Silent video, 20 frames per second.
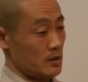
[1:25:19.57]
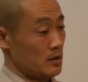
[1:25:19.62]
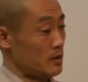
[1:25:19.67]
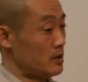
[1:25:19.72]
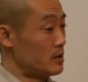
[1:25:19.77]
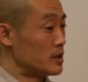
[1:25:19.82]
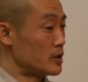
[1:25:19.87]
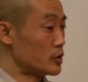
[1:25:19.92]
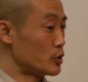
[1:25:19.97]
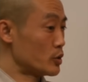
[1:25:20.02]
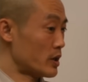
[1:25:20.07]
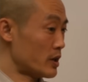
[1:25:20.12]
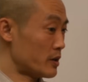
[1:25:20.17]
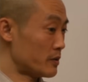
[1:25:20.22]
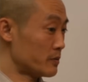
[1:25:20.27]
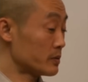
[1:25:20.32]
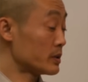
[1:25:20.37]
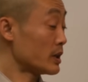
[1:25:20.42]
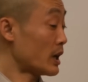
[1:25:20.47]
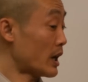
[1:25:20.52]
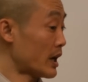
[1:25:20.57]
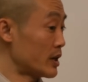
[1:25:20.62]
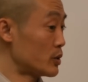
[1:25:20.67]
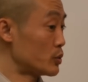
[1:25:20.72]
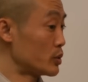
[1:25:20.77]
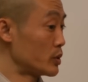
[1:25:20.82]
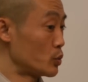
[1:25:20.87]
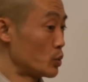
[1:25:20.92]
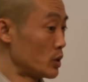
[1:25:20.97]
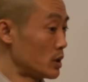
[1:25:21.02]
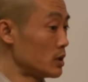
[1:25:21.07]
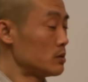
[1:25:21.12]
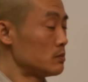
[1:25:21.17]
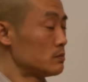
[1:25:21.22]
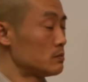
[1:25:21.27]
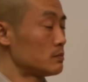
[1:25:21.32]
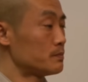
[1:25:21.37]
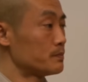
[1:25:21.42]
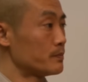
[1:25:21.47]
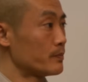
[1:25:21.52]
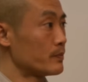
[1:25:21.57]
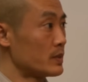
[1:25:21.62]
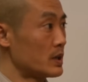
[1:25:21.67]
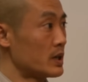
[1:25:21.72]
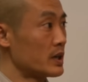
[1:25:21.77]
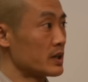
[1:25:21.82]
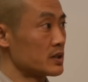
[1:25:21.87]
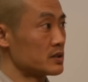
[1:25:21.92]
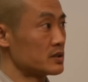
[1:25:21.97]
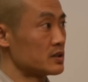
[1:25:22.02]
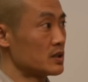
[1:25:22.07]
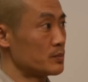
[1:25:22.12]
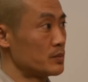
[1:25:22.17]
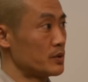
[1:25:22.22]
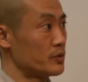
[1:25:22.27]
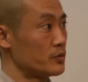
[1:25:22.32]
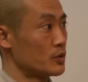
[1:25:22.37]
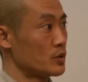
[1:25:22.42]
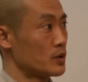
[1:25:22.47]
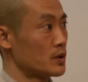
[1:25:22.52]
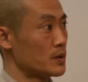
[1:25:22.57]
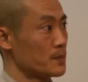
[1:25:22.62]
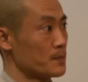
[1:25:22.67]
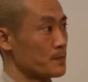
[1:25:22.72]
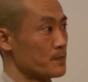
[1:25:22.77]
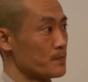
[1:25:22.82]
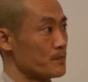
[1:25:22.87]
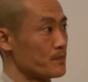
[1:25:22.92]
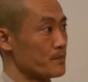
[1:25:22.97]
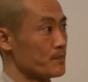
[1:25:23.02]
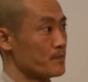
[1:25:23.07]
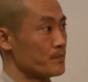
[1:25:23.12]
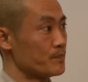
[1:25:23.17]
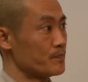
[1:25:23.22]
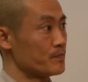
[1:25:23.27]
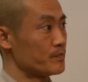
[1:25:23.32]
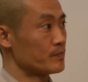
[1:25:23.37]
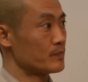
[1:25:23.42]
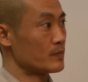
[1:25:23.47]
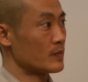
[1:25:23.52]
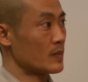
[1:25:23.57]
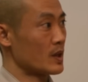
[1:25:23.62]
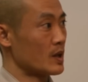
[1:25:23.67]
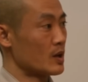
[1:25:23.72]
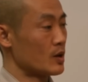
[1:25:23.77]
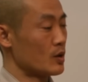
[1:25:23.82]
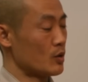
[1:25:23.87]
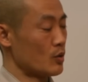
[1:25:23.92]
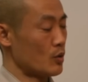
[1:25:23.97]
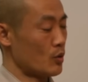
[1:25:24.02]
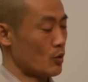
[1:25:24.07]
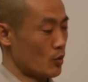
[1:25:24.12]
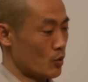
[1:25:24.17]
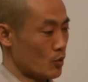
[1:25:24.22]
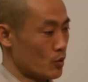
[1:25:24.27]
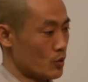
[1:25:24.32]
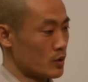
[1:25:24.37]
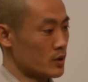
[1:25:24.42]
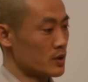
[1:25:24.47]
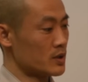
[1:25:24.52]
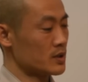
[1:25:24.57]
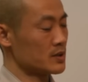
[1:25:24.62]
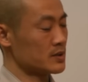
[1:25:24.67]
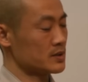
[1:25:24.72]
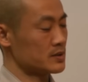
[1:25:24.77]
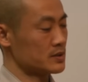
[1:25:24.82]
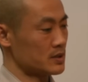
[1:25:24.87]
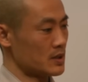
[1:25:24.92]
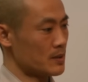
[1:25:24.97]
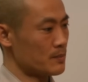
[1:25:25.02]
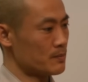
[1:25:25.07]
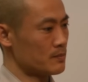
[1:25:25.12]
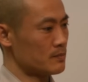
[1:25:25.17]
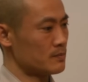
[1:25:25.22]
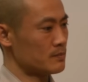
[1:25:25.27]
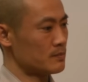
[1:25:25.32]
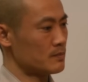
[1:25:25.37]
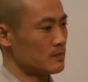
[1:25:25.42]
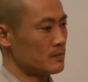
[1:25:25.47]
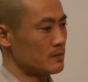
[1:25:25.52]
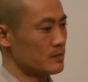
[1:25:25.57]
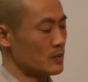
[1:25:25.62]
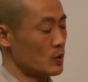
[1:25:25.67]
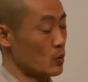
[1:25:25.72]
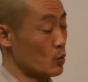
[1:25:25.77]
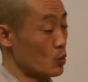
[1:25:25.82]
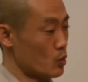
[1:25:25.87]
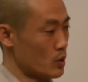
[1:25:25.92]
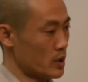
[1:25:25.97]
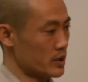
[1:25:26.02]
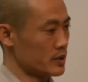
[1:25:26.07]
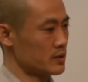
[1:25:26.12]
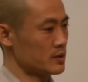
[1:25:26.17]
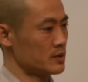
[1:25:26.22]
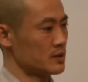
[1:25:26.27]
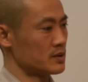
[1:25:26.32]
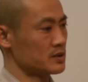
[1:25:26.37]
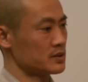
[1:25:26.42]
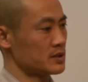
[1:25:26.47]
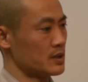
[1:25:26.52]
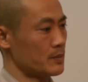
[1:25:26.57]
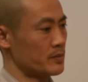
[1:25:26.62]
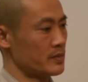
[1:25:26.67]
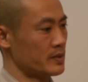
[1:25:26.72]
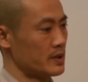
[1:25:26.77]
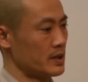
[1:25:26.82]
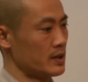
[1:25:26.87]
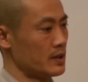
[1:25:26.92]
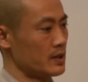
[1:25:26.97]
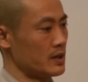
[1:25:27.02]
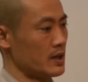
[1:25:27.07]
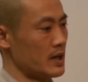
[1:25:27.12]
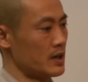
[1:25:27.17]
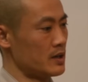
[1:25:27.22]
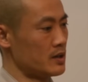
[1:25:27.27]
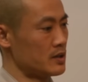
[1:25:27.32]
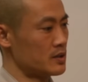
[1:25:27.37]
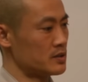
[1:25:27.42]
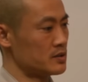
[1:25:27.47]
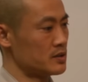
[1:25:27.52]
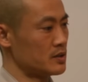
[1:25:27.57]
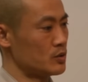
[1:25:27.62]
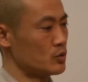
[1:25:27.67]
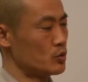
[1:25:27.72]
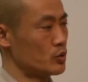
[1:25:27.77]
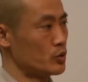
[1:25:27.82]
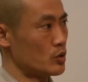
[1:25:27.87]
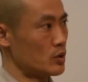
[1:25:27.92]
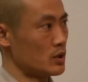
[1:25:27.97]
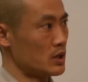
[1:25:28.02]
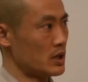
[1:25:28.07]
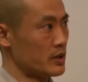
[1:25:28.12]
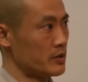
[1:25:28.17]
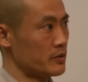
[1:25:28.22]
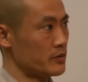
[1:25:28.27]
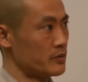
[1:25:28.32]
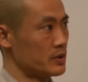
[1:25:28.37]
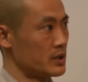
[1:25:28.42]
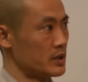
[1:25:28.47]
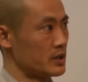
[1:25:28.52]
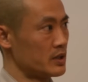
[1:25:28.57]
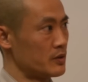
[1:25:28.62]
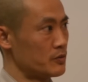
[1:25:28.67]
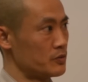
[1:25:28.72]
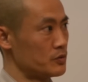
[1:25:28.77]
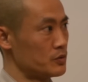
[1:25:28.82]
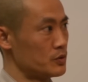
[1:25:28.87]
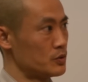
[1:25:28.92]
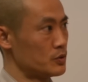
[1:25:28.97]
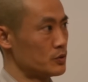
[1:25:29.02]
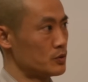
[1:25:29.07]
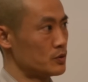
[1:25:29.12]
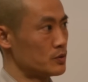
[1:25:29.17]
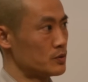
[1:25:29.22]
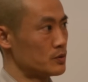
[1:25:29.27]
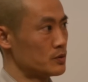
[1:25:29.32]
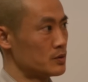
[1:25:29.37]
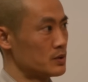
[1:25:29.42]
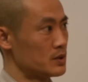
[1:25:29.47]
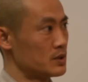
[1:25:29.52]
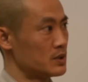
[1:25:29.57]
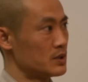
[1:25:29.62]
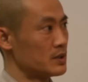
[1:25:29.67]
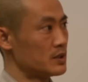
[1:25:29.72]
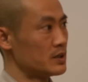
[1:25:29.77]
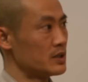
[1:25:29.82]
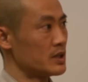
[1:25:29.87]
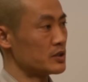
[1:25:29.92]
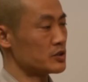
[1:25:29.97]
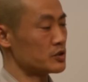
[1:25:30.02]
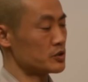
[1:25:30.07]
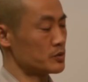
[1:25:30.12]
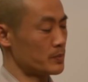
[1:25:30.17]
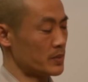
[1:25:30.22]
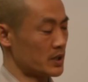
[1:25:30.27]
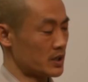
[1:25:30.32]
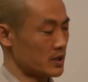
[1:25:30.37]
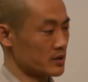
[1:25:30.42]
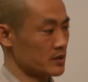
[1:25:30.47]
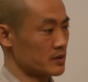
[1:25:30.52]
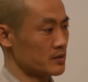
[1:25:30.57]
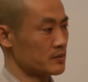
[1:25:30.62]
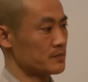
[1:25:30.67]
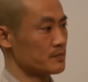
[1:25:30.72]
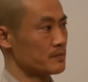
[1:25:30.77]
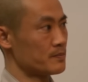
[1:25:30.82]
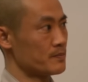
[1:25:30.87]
Either you have the iron will, like I said before, or someone, something enters into your life that gives you that spark.